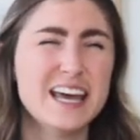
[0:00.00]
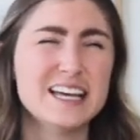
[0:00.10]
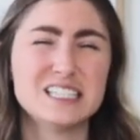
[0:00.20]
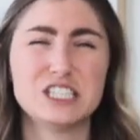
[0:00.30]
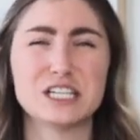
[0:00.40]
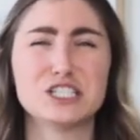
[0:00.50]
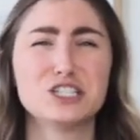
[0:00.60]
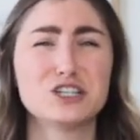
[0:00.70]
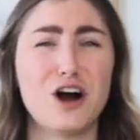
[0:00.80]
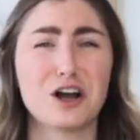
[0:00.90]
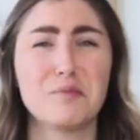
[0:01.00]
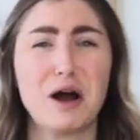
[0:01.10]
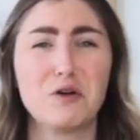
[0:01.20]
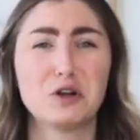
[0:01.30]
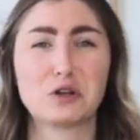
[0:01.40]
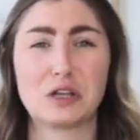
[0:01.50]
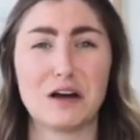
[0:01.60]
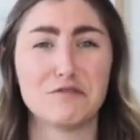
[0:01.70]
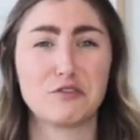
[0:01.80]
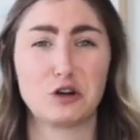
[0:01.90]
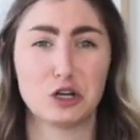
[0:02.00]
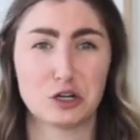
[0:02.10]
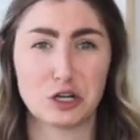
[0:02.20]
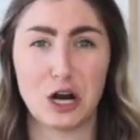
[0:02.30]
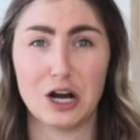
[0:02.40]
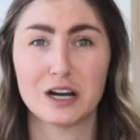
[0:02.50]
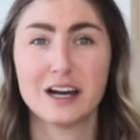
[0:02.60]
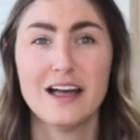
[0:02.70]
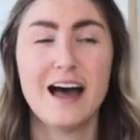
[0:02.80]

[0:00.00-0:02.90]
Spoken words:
is just to talk about your love for your dog.